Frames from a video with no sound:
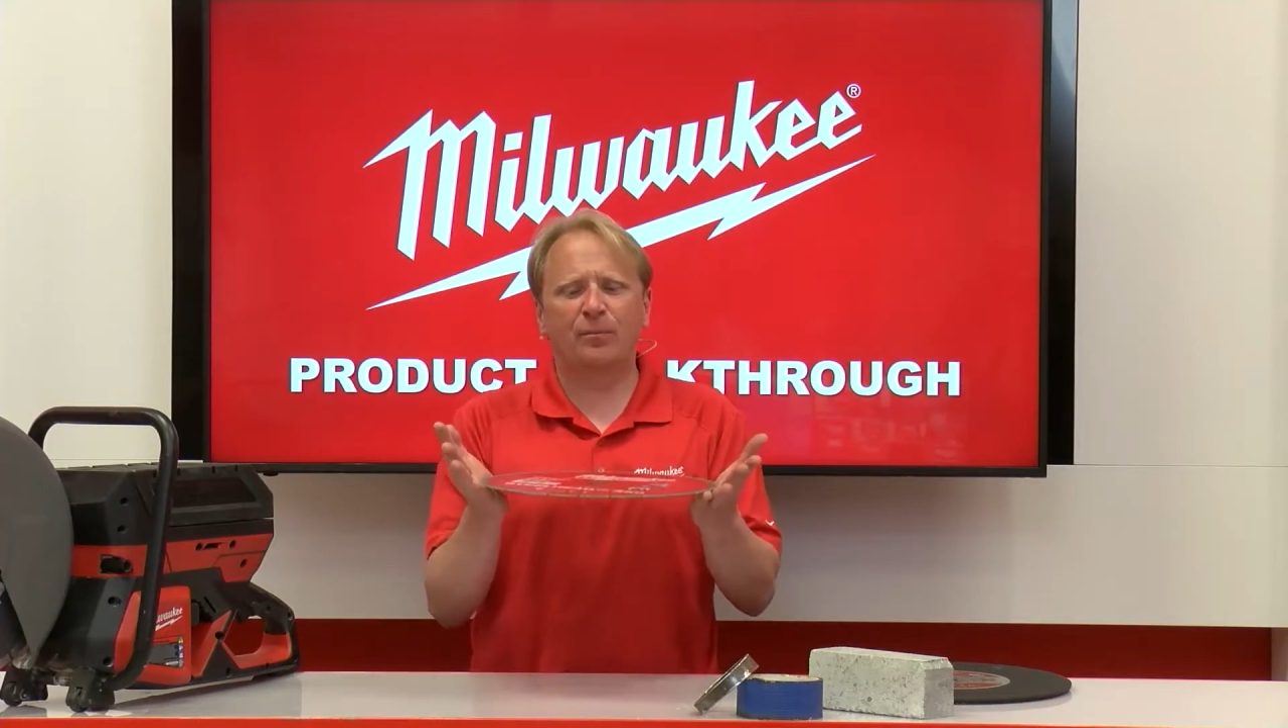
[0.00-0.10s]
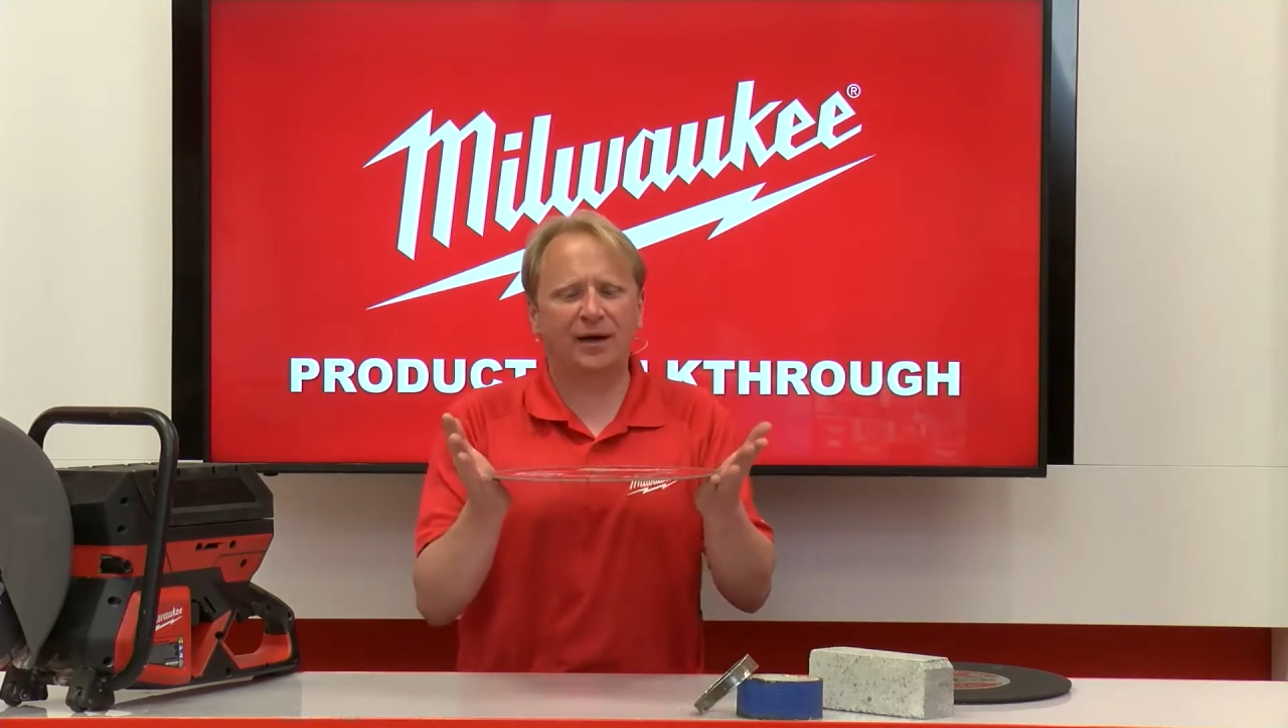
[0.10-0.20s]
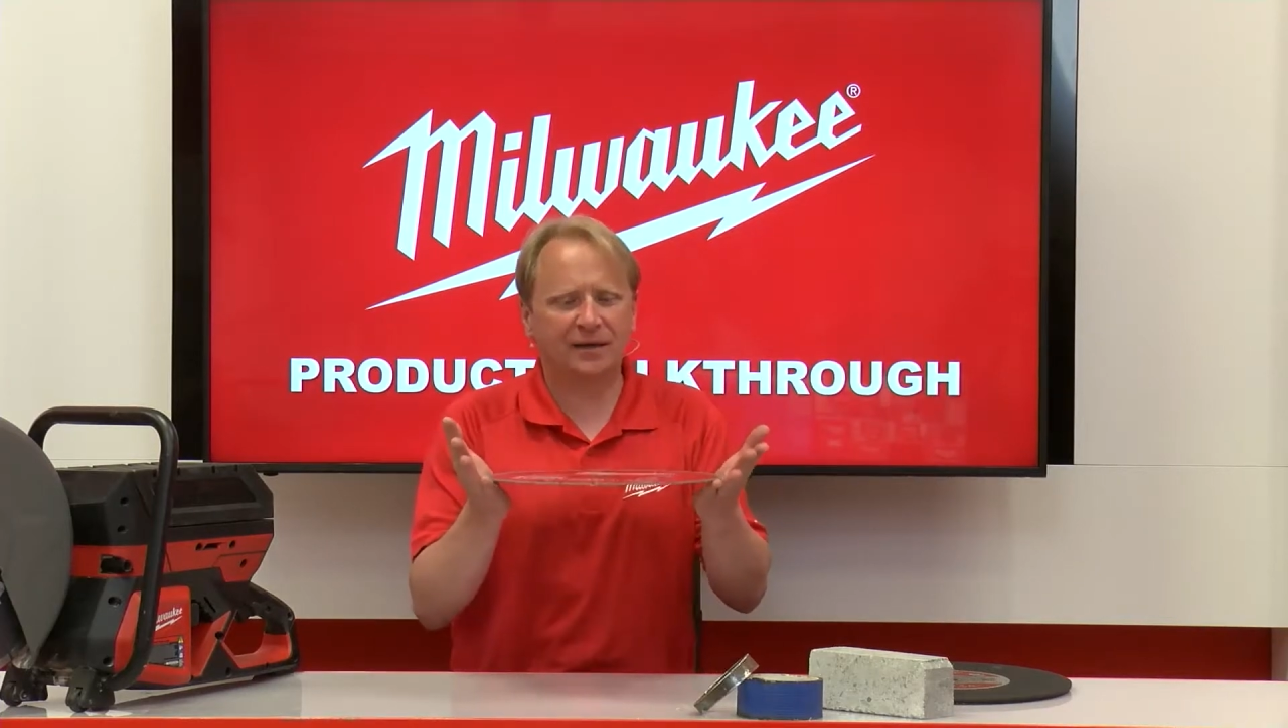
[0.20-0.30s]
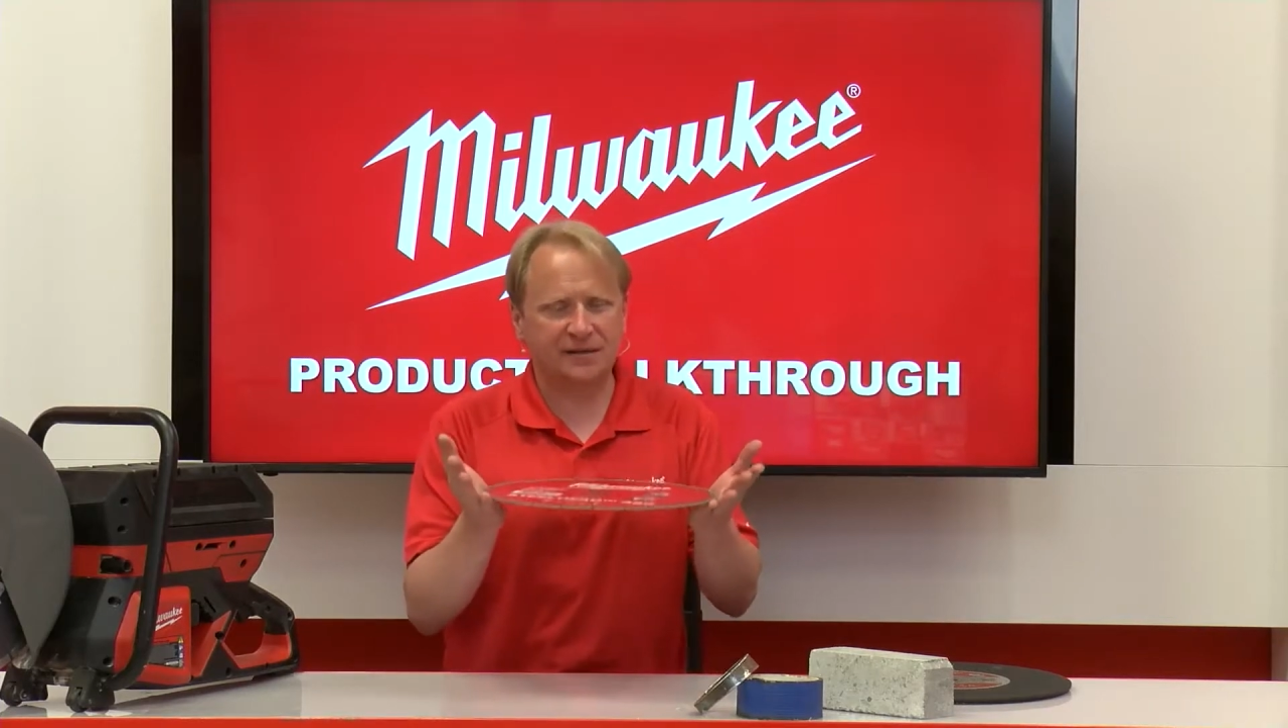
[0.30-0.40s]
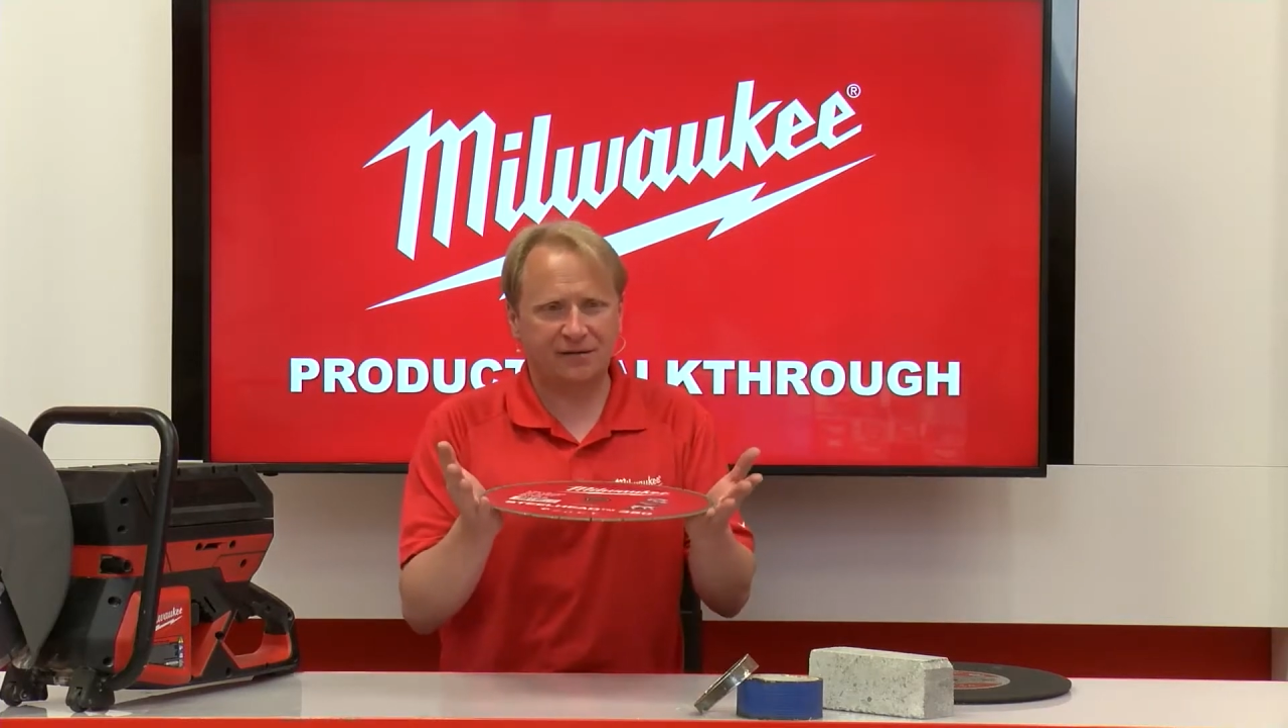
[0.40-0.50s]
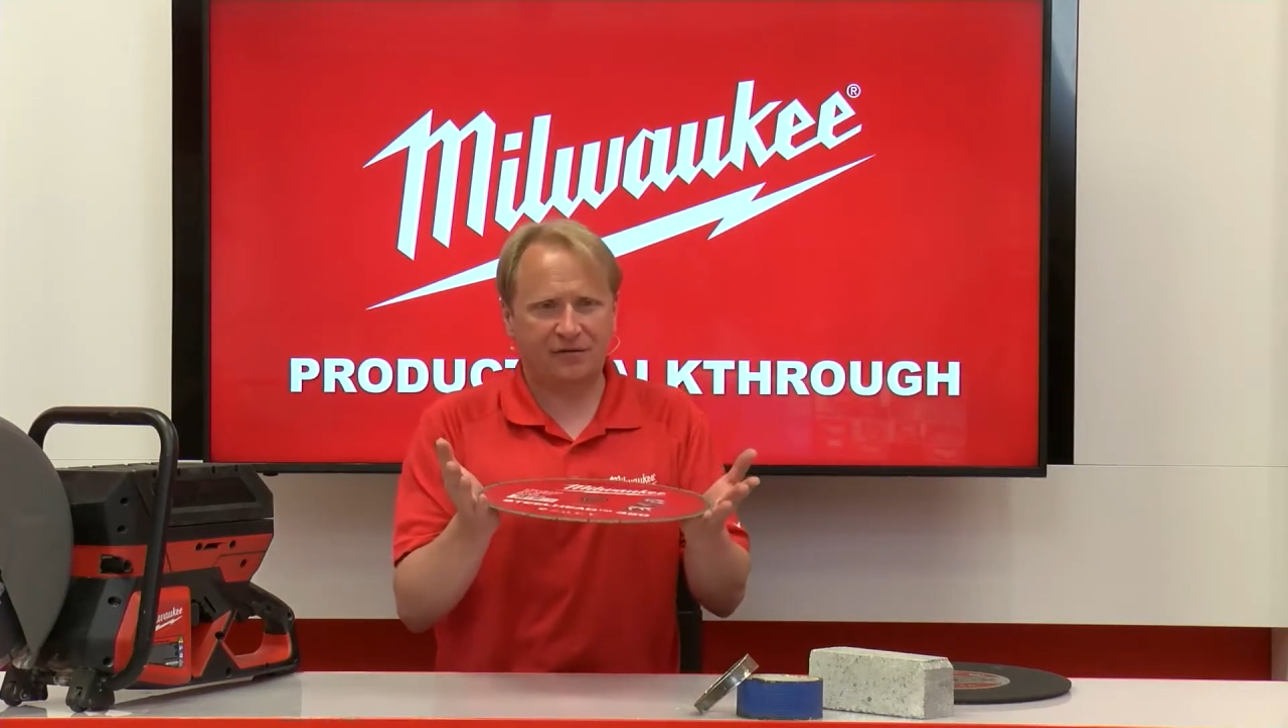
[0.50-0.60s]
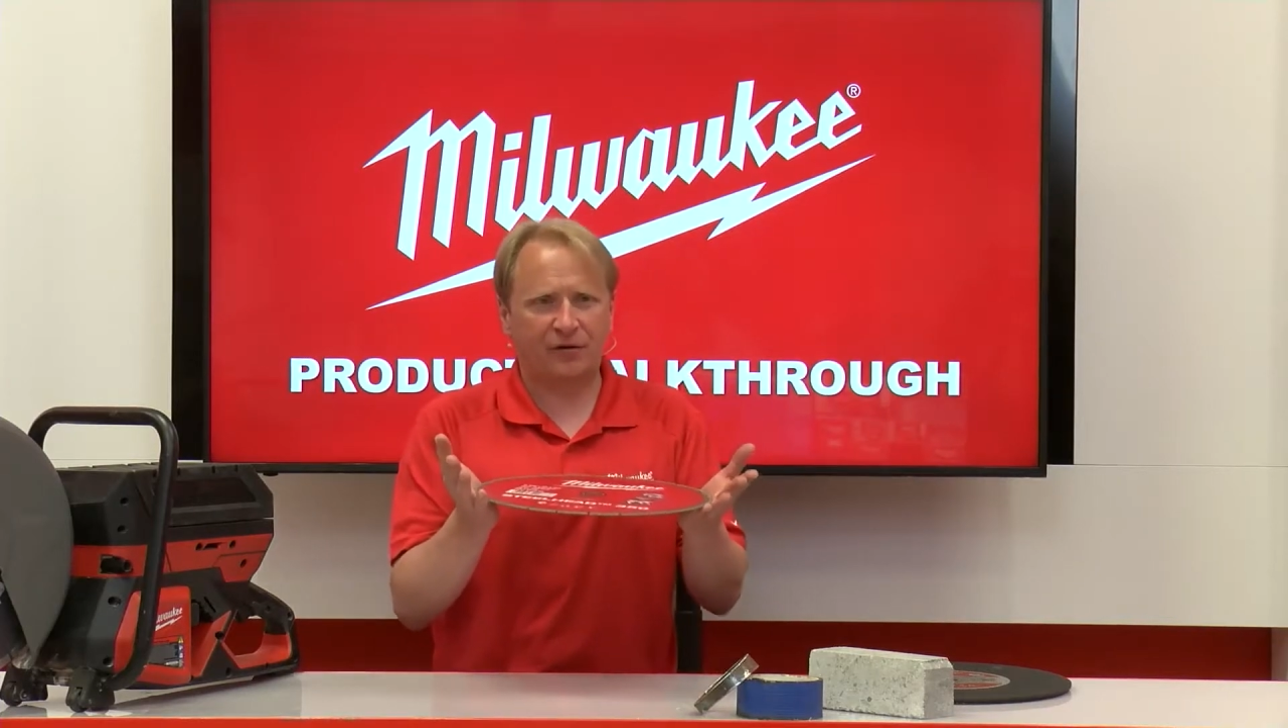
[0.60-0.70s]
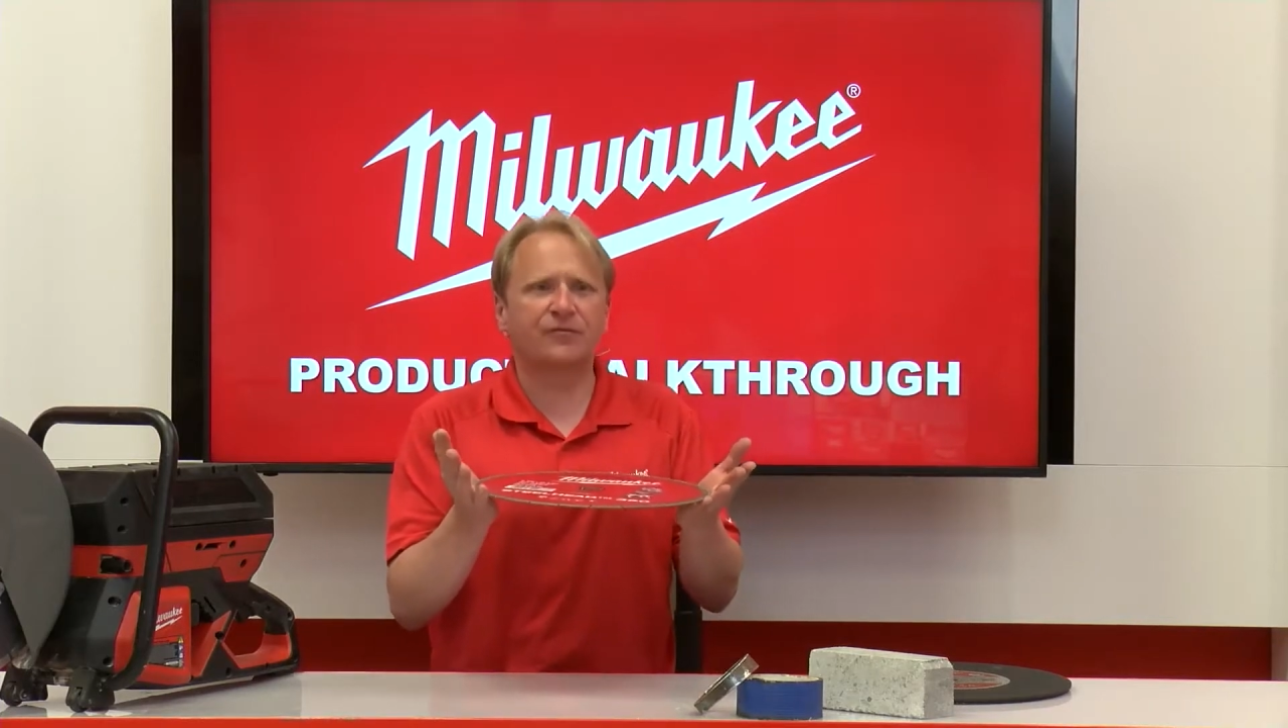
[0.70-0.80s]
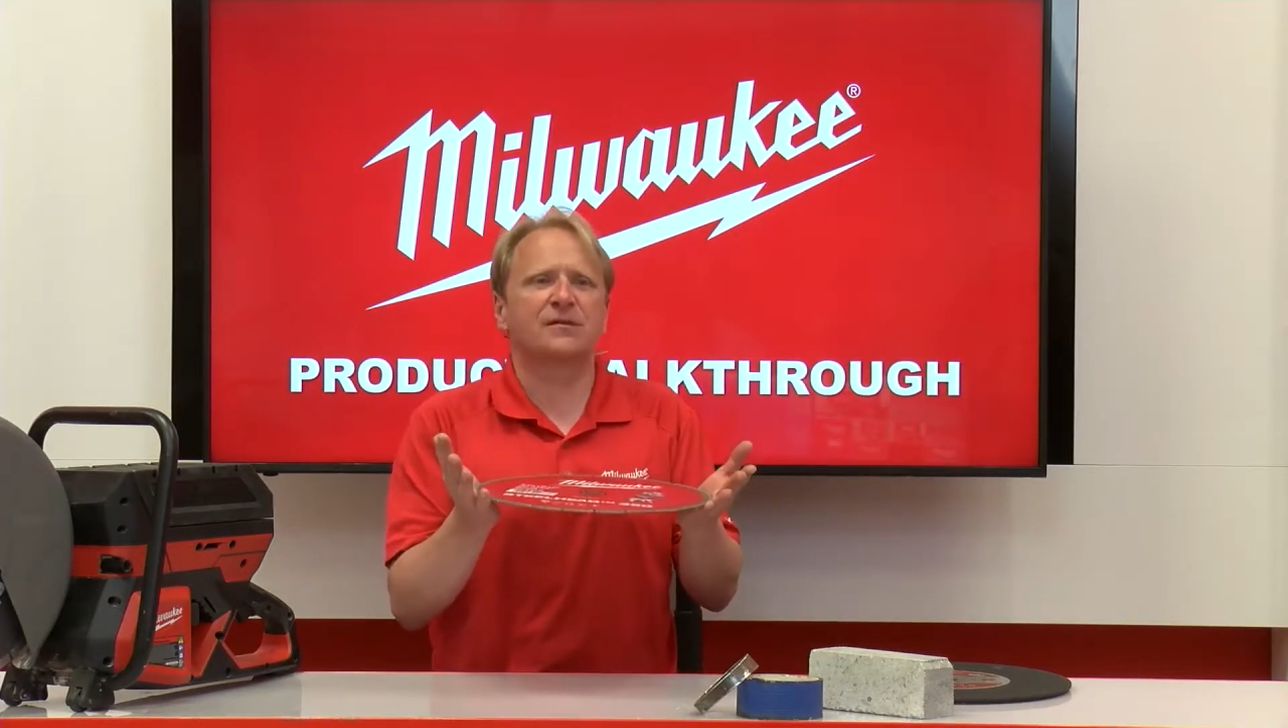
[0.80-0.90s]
part of the